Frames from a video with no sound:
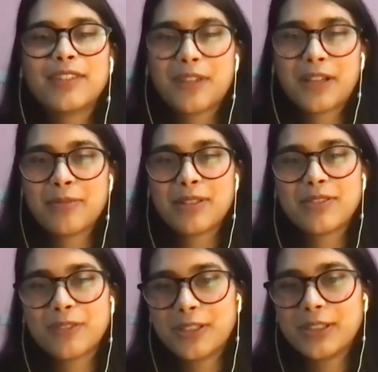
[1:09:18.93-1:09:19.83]
you very much
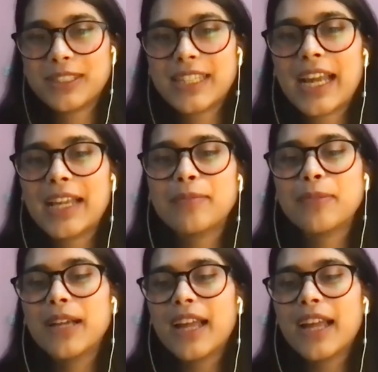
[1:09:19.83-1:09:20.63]
for your time.